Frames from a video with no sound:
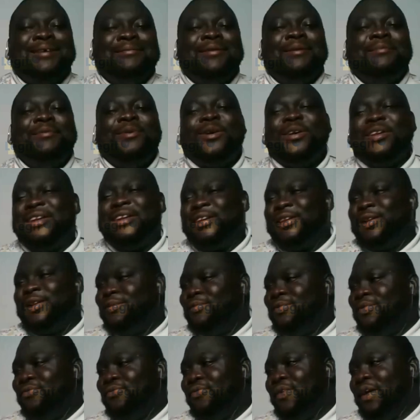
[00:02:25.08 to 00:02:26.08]
Maybe on the day
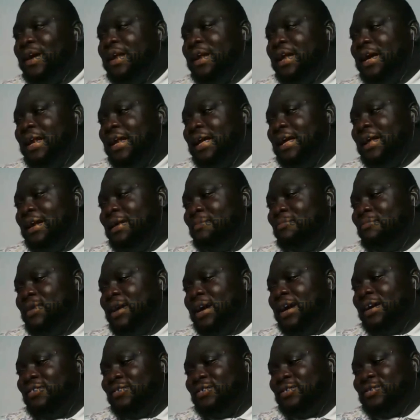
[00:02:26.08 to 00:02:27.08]
of the final, and
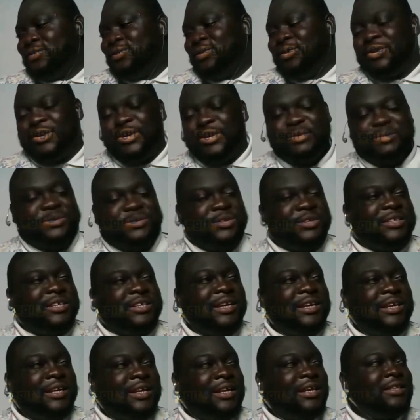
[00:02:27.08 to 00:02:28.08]
Ebuka just thought you just
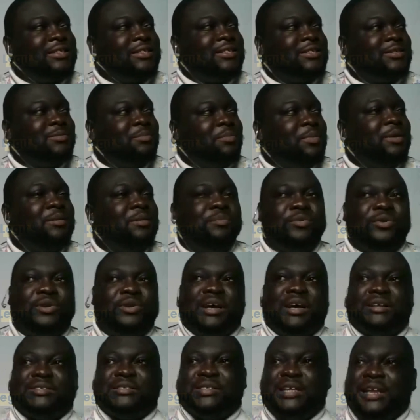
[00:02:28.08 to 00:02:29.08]
hear this is Big
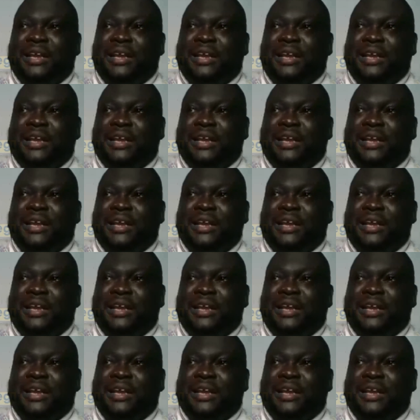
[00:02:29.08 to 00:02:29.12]
Brother.